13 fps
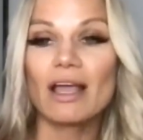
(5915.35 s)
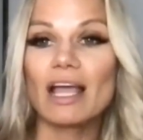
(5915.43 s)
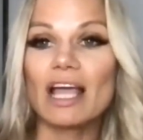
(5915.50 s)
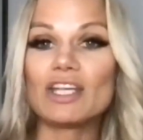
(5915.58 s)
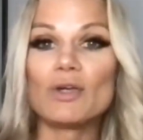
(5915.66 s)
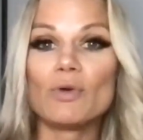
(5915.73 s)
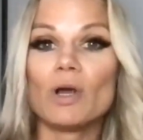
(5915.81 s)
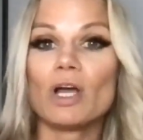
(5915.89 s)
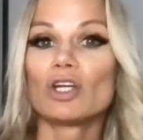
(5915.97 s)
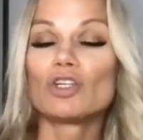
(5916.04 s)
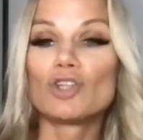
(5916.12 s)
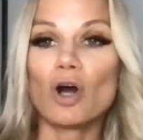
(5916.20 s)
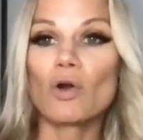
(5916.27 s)
and you
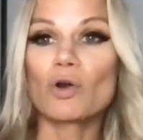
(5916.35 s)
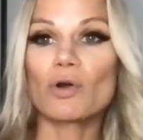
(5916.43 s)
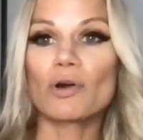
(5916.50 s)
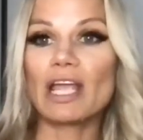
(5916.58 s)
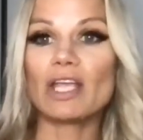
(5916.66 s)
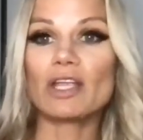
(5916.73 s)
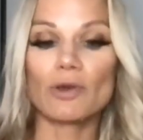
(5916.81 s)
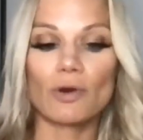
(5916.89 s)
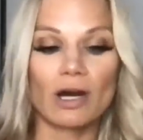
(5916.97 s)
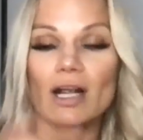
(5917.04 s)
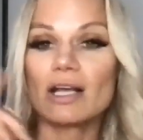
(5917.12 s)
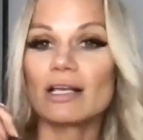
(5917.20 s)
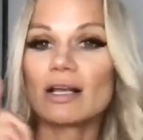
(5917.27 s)
don't create
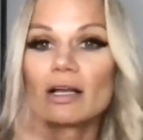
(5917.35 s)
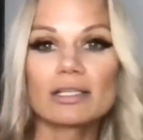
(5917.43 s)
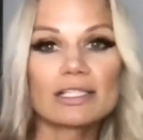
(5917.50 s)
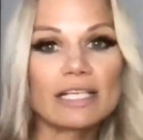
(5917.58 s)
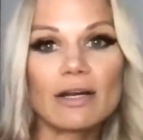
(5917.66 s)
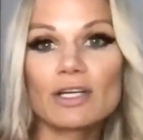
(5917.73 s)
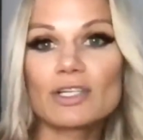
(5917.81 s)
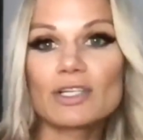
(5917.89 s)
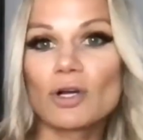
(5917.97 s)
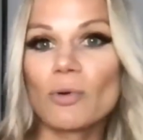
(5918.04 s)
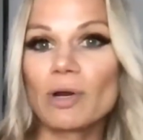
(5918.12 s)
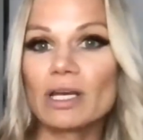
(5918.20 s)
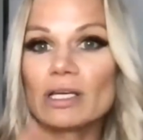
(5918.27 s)
your
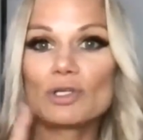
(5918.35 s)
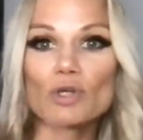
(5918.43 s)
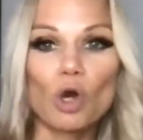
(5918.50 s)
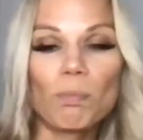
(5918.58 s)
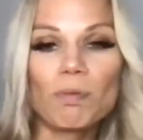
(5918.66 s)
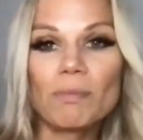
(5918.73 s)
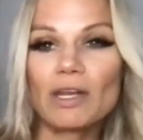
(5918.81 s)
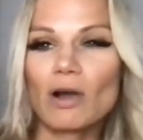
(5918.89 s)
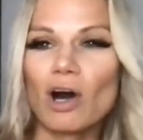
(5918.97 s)
serotonin, dopamine,